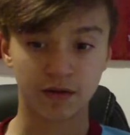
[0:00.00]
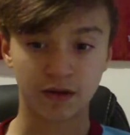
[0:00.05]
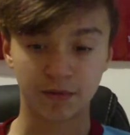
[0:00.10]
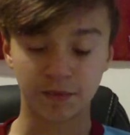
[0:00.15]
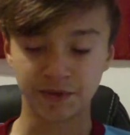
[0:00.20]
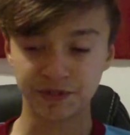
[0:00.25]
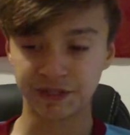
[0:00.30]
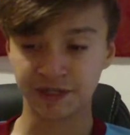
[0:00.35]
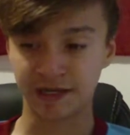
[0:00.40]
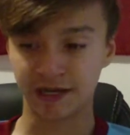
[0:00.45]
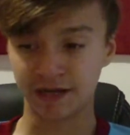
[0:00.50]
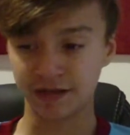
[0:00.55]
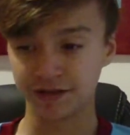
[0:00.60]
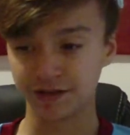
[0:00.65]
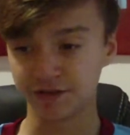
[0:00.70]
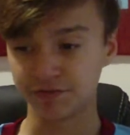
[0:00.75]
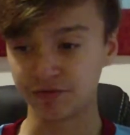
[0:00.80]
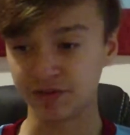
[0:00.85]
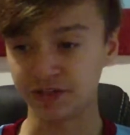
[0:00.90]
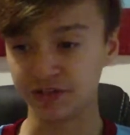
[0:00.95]
I mean,
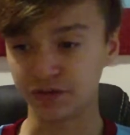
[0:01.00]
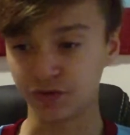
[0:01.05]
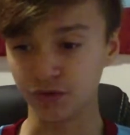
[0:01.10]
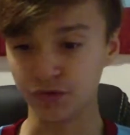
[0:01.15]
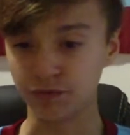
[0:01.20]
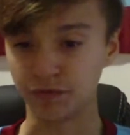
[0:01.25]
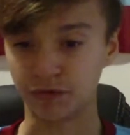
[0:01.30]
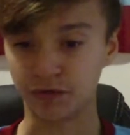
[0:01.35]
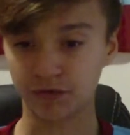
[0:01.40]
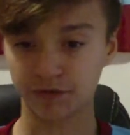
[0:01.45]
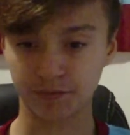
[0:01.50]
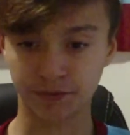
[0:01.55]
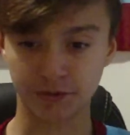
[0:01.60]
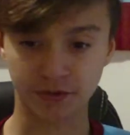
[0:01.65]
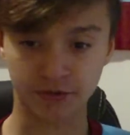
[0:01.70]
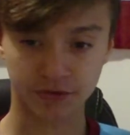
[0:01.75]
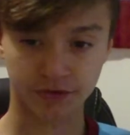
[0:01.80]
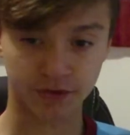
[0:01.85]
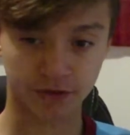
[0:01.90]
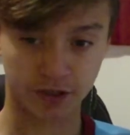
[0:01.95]
Haller didn't really do much
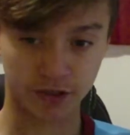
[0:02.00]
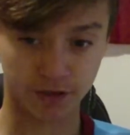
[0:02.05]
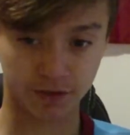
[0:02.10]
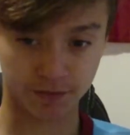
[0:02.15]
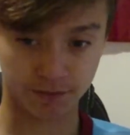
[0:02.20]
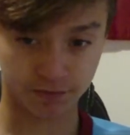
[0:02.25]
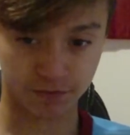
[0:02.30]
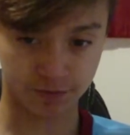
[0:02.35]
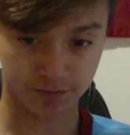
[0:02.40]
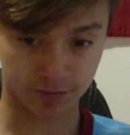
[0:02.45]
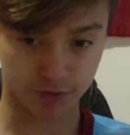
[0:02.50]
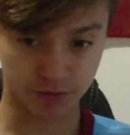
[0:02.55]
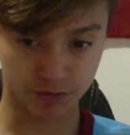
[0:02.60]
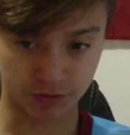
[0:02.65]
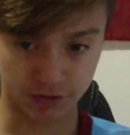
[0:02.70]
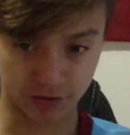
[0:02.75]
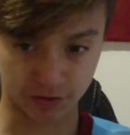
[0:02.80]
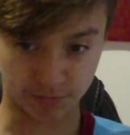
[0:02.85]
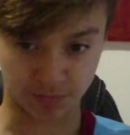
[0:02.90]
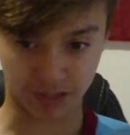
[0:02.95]
because
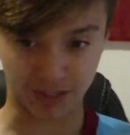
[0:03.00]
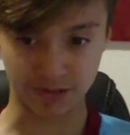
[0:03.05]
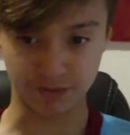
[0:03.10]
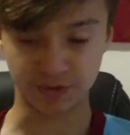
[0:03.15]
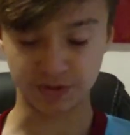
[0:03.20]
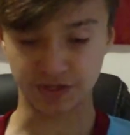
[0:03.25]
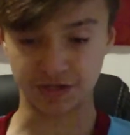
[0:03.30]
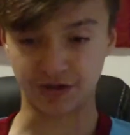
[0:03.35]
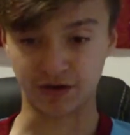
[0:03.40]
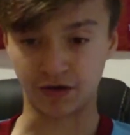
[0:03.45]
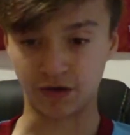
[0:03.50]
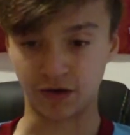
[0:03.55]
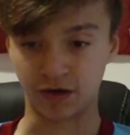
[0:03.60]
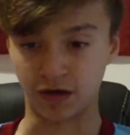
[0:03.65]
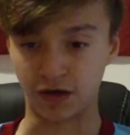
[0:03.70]
most of the play was in our